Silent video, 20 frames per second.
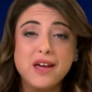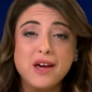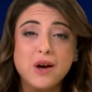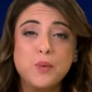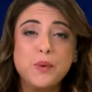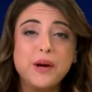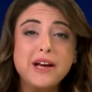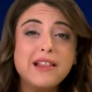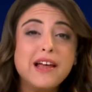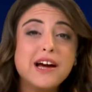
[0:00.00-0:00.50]

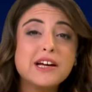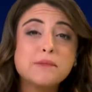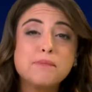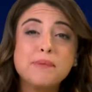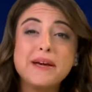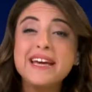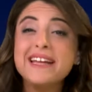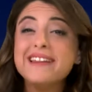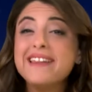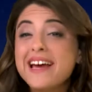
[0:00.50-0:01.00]
We elect
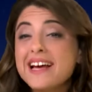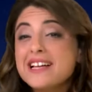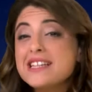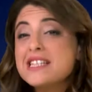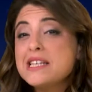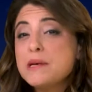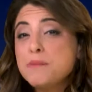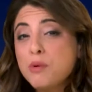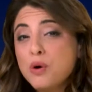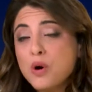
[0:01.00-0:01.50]
pigidei
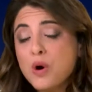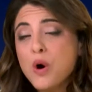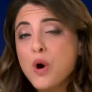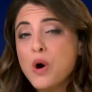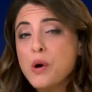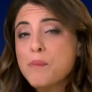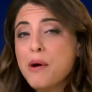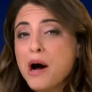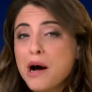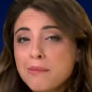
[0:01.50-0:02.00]
tzibur,
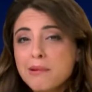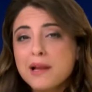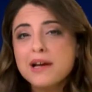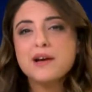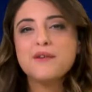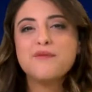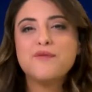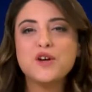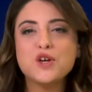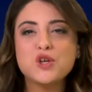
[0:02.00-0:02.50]
or public
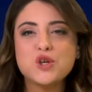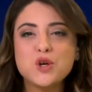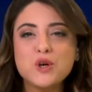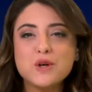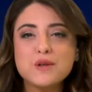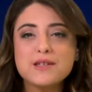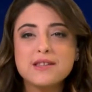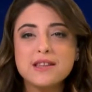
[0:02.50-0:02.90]
officials,